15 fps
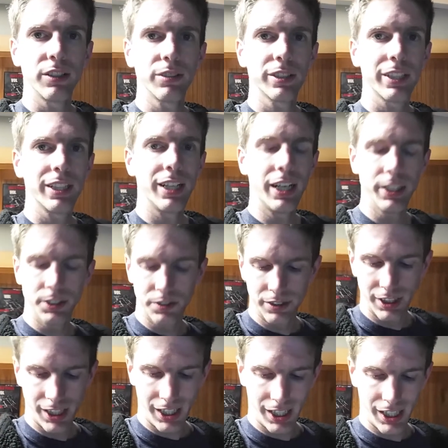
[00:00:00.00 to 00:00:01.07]
out that I do
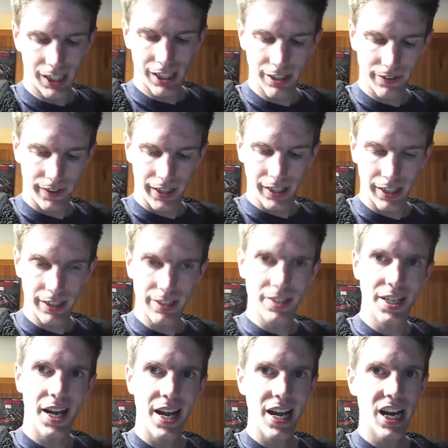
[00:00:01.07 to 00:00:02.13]
not have a
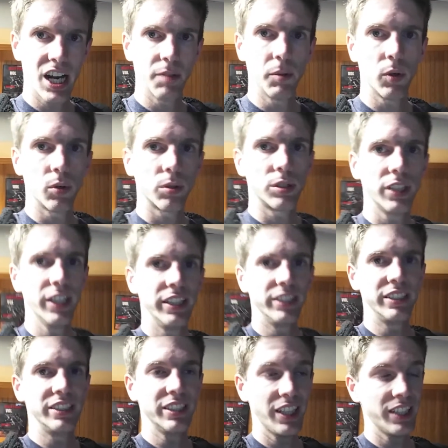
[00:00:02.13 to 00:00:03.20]
tab or
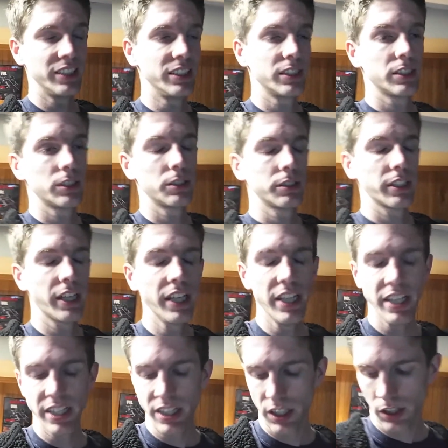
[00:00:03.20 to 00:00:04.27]
indent
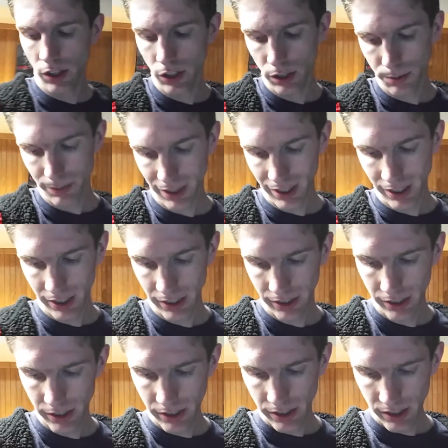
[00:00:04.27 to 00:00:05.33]
key on
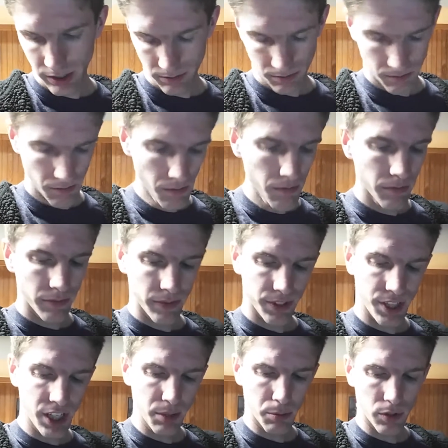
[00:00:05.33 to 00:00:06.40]
my
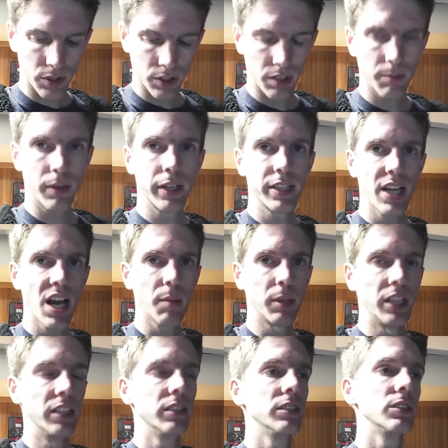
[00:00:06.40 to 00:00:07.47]
keyboard on my
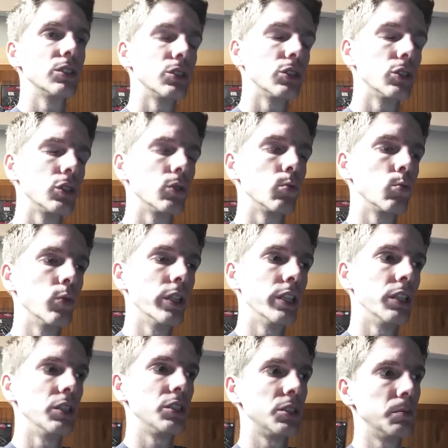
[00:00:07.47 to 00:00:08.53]
tablet,
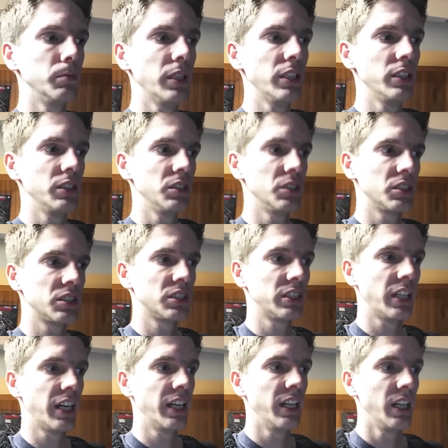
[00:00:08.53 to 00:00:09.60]
which means
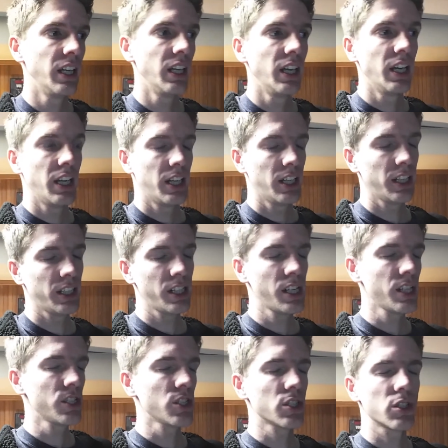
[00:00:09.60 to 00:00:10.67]
that
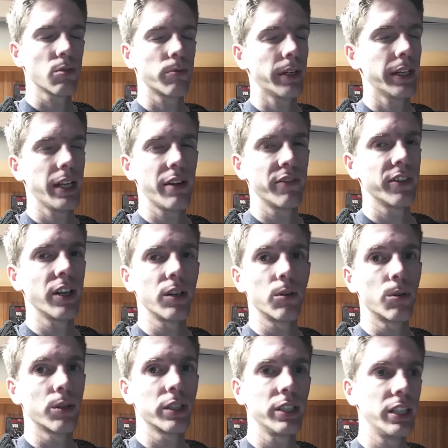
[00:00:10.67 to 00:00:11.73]
it's just the way that I've got it
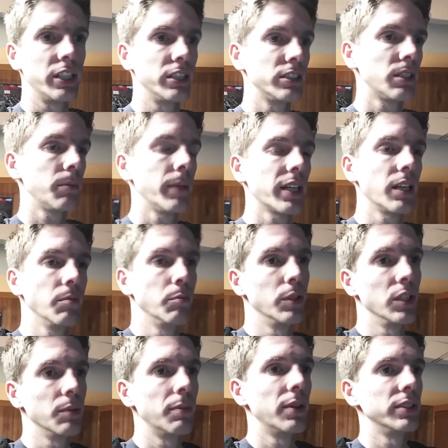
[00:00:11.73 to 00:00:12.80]
organized. I'm making
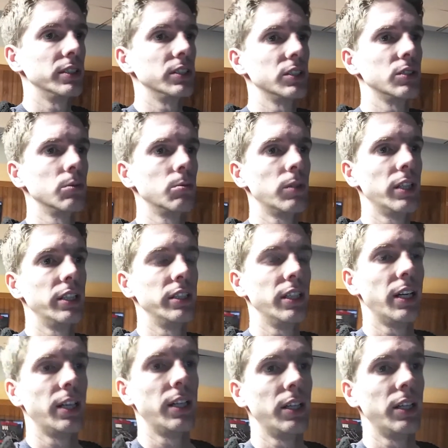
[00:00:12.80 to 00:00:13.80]
bullet points as to what,